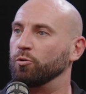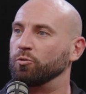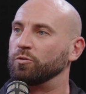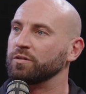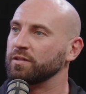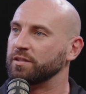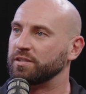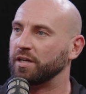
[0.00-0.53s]

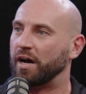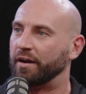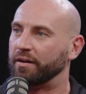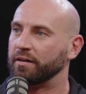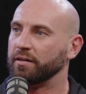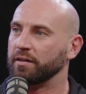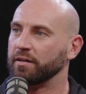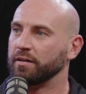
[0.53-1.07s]
Cool, done.
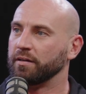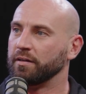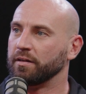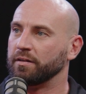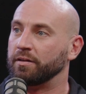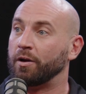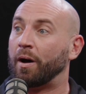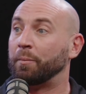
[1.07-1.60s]

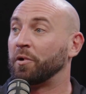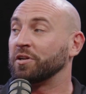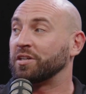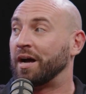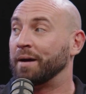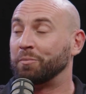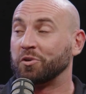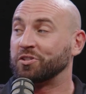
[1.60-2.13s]
No,
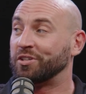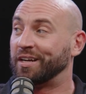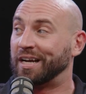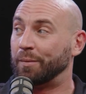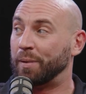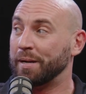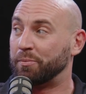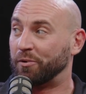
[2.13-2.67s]
I'm not signing
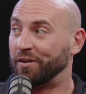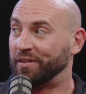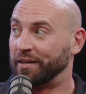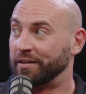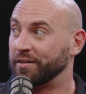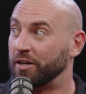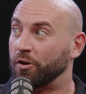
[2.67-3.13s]
a paper or anything.